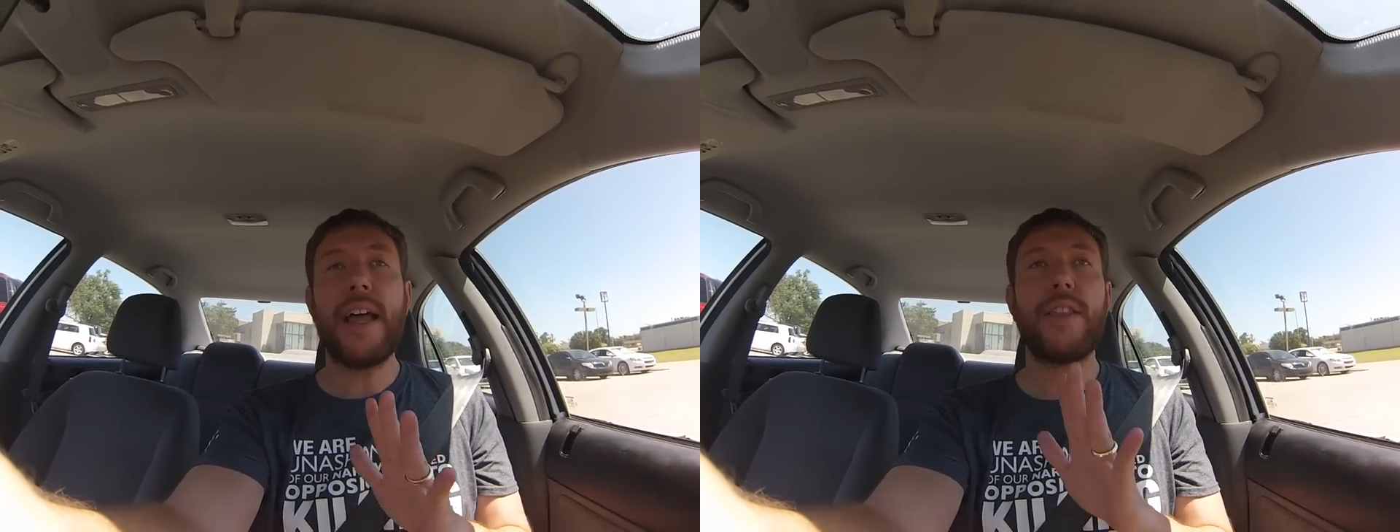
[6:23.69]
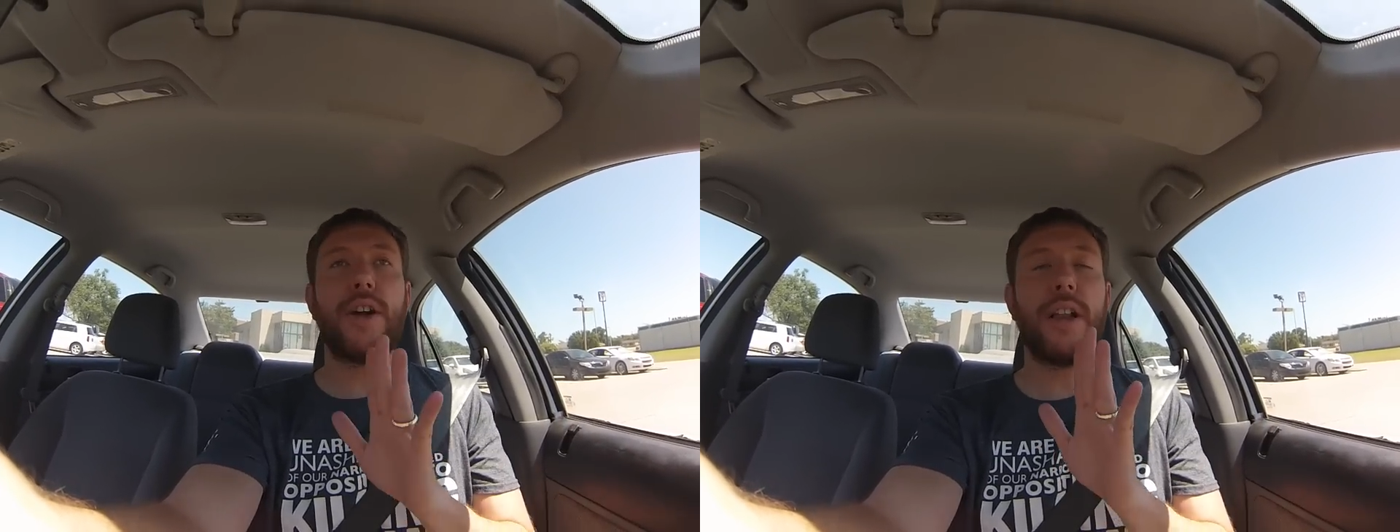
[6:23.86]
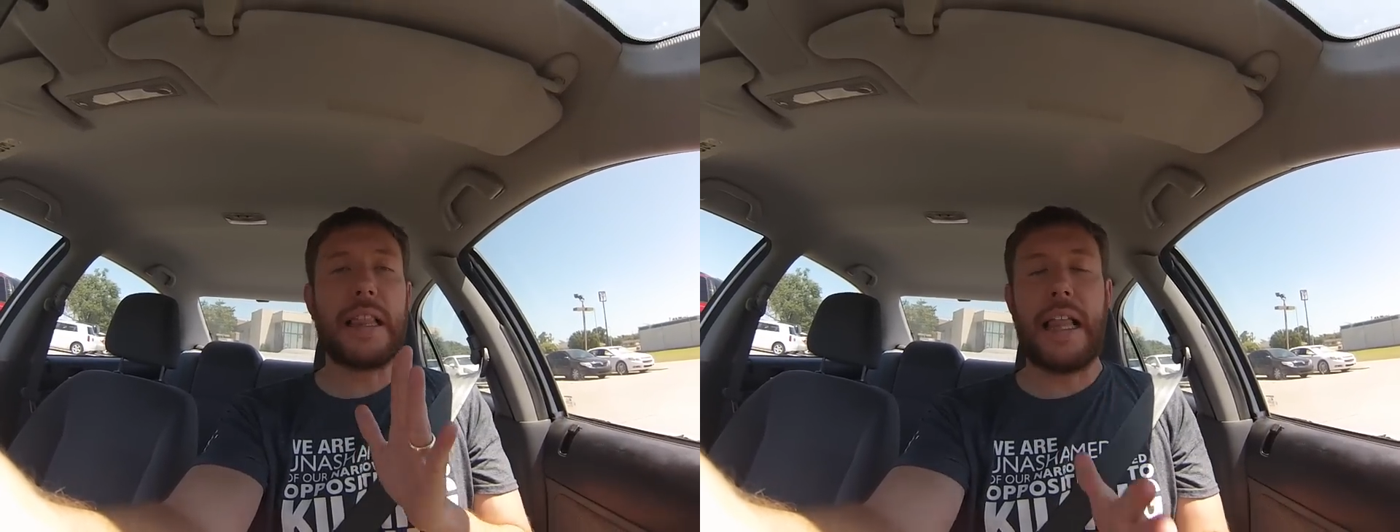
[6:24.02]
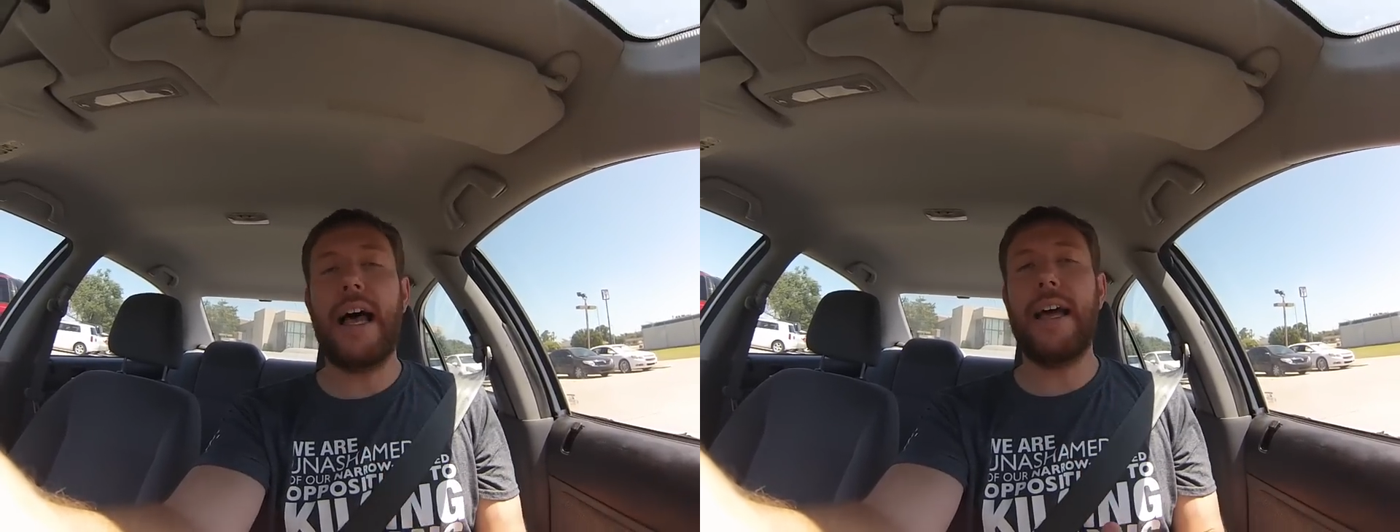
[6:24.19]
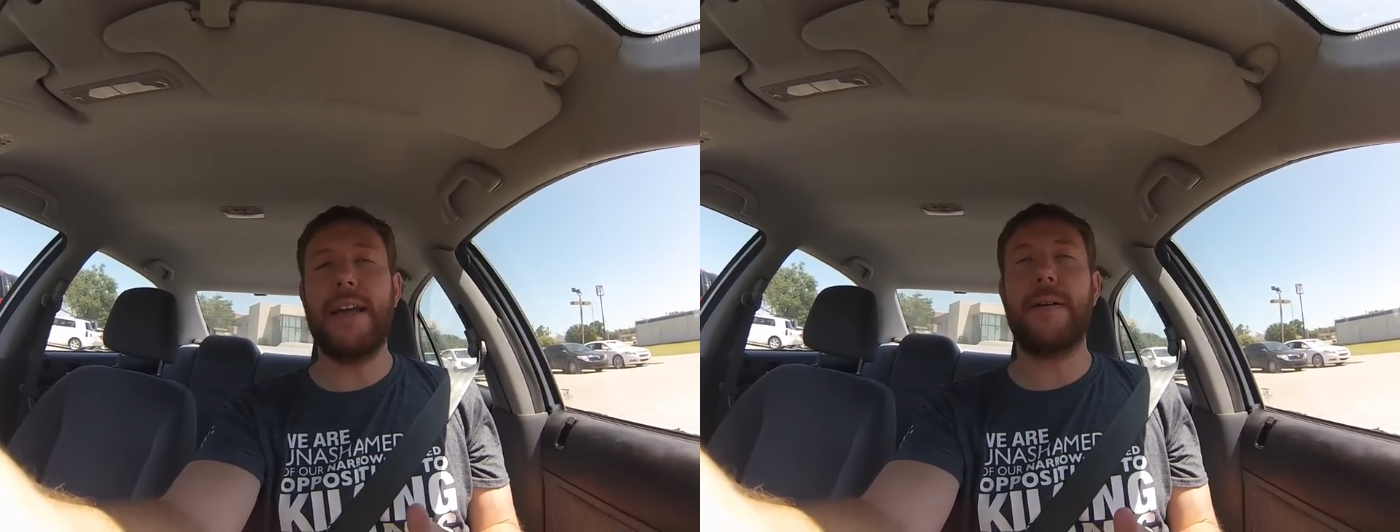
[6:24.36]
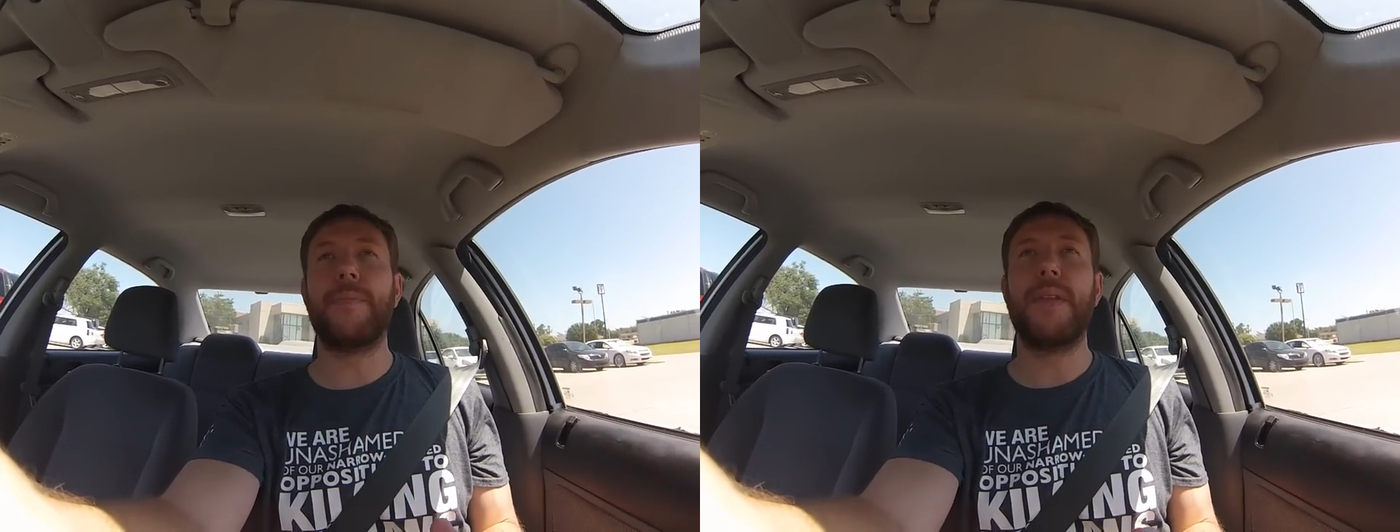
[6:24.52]
they're
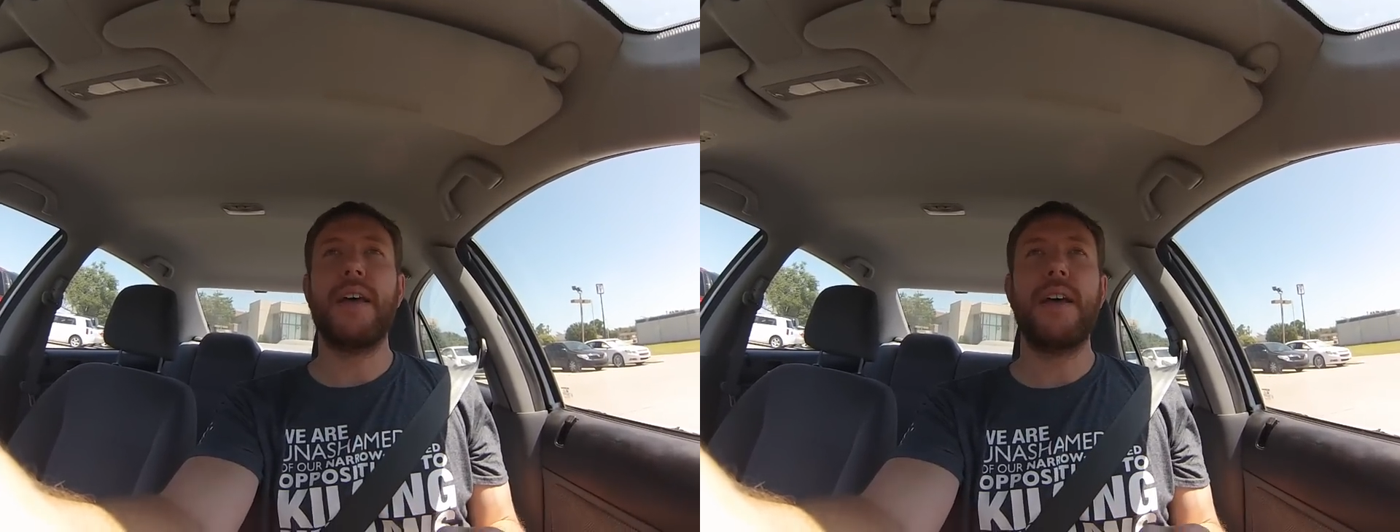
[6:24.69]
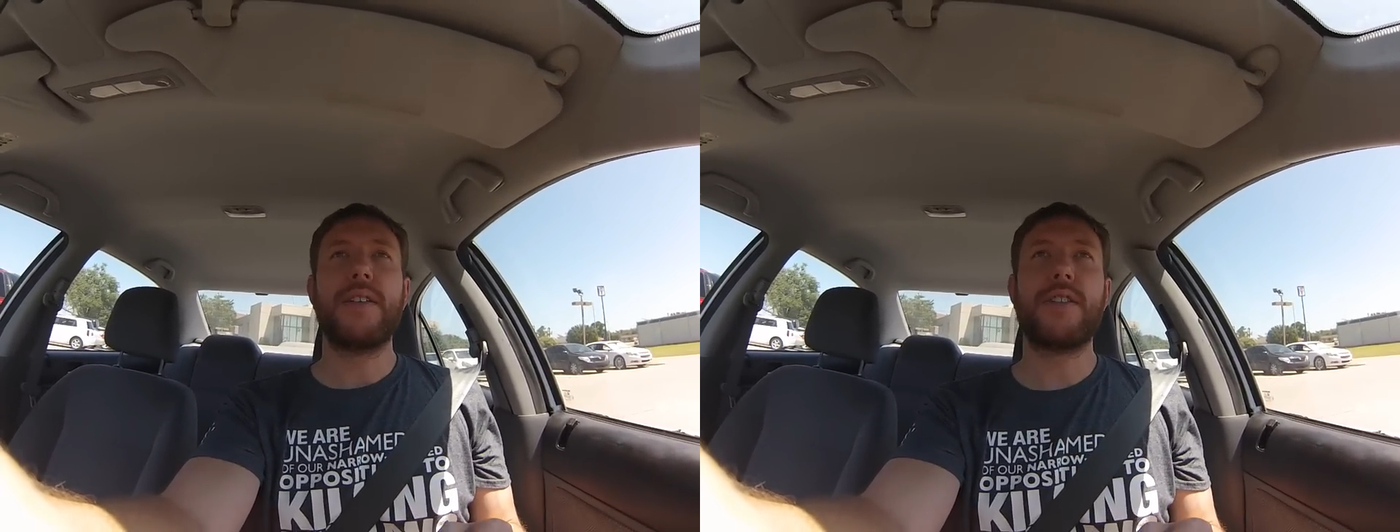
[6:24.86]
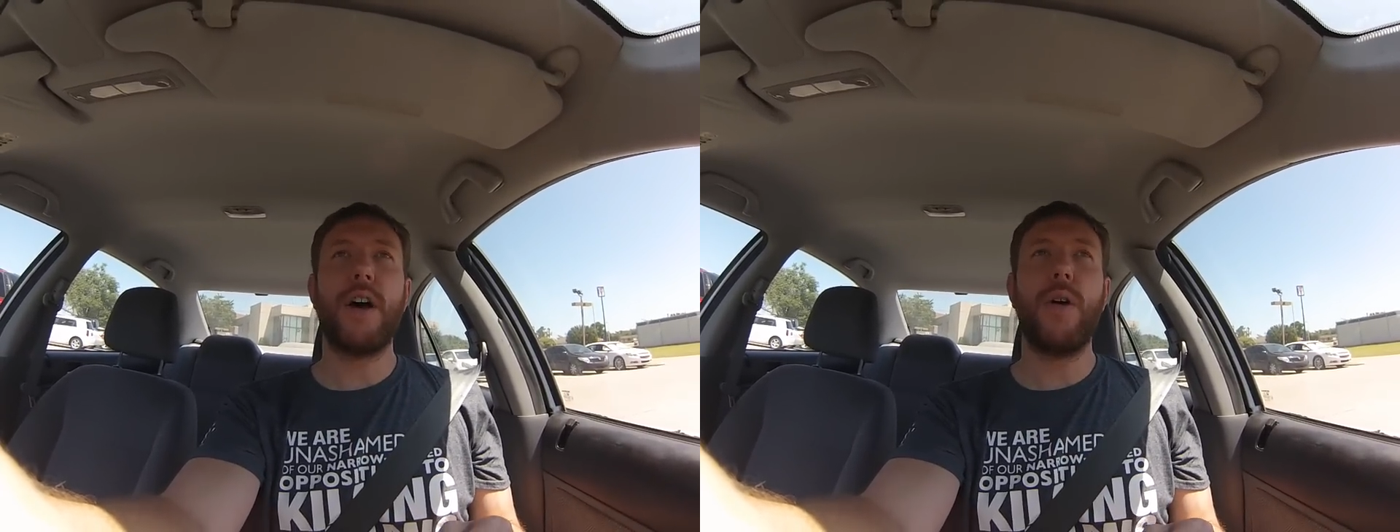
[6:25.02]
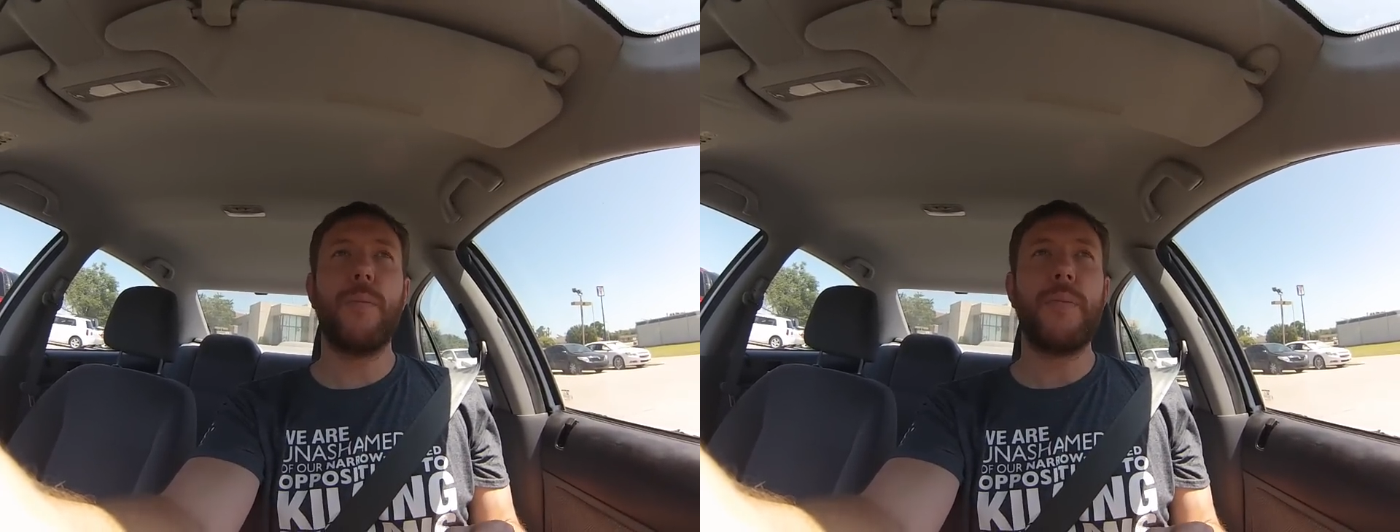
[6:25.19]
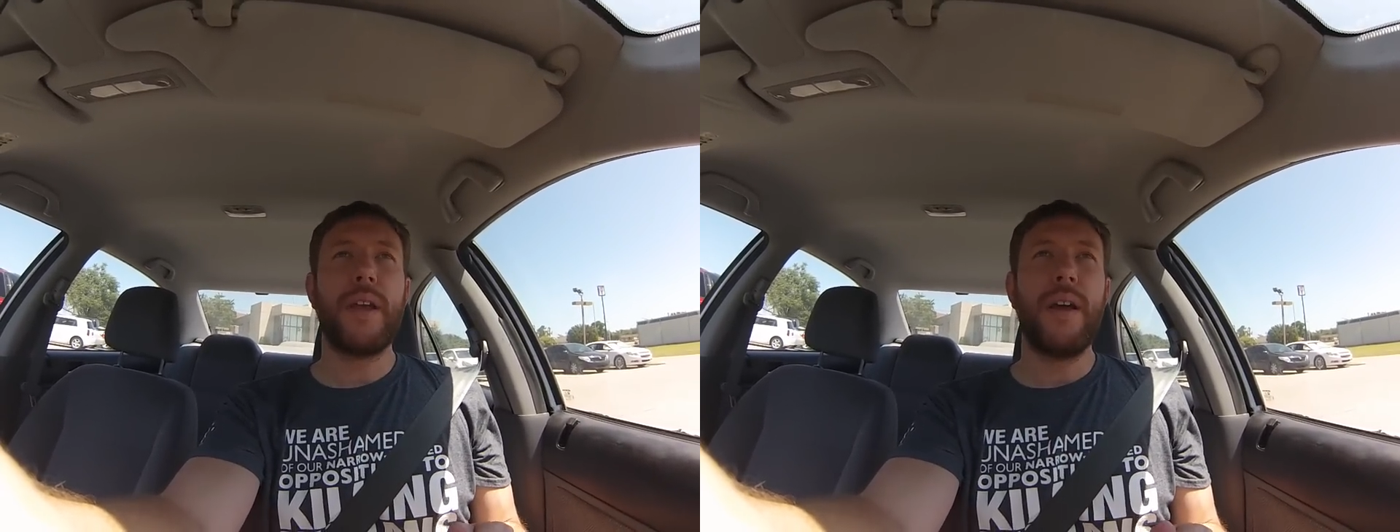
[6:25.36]
lying so